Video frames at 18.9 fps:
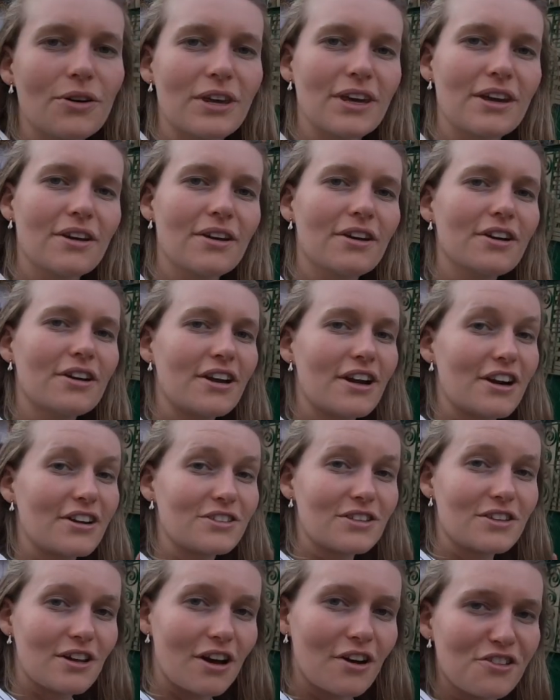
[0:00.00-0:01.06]
here there is
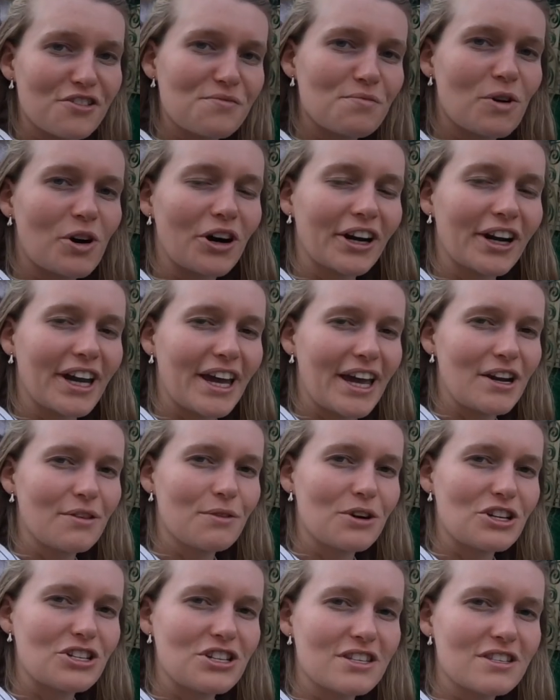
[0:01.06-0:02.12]
another market
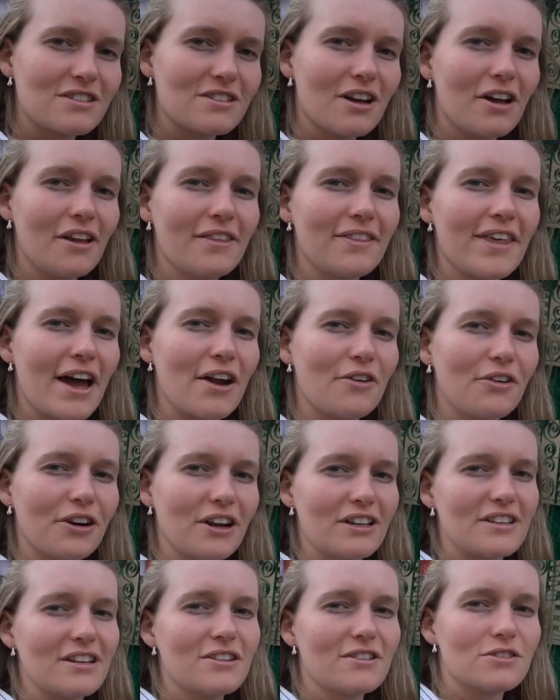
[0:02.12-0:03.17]
which is not that
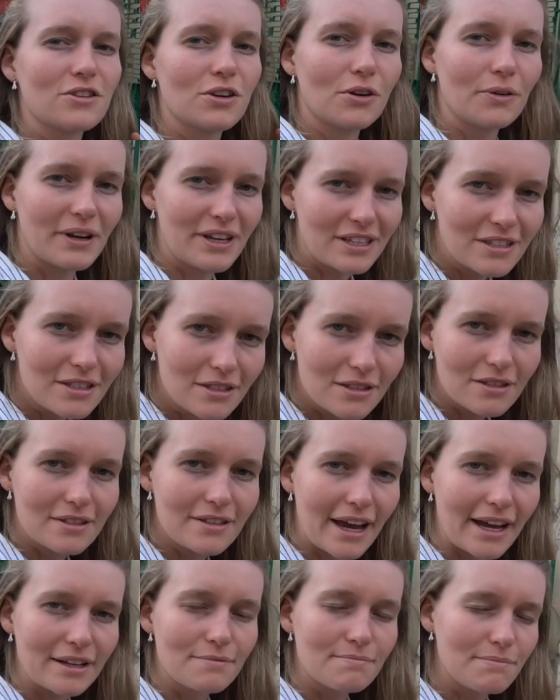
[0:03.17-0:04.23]
oriented to tourists
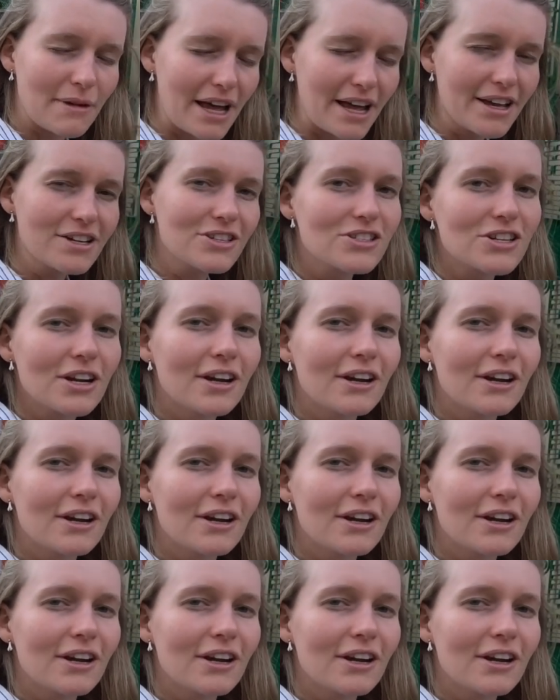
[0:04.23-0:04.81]
that much.